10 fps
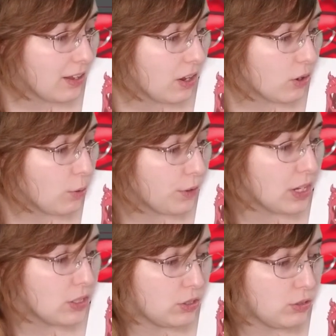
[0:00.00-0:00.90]

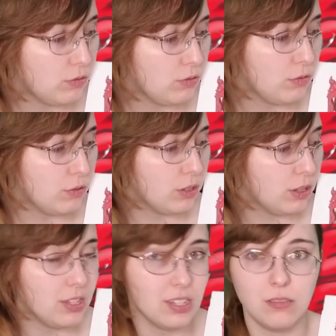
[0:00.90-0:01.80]
according to
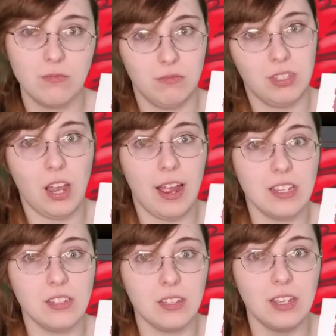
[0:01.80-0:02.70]
the
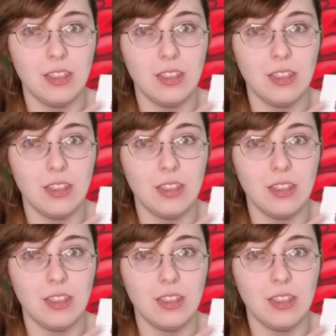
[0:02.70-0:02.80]
size that